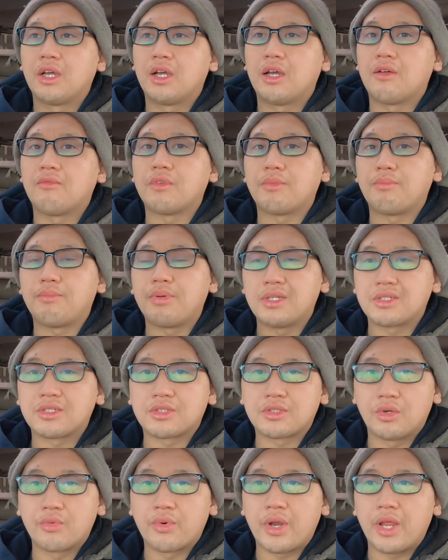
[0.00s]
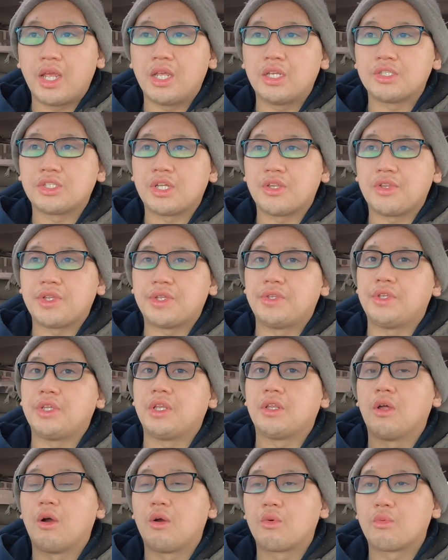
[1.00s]
um, the pistol range and then
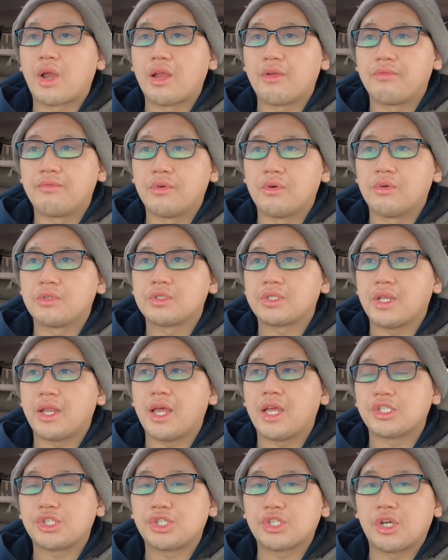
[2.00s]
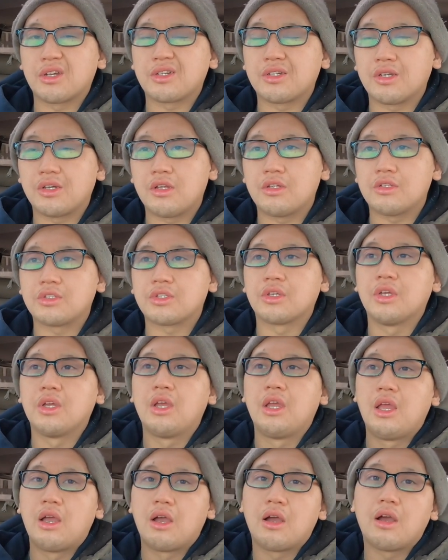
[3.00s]
the long rifle slash shotguns,
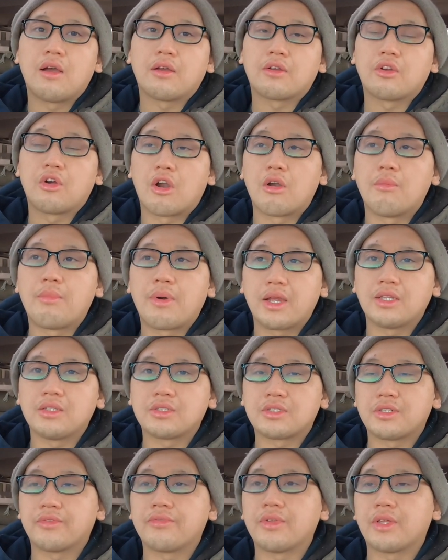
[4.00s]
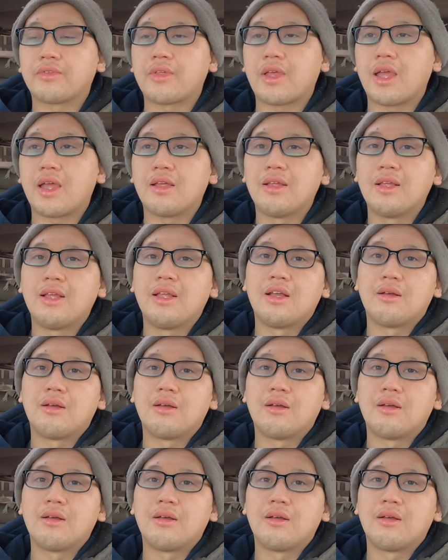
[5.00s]
uh, carbine, stuff like that.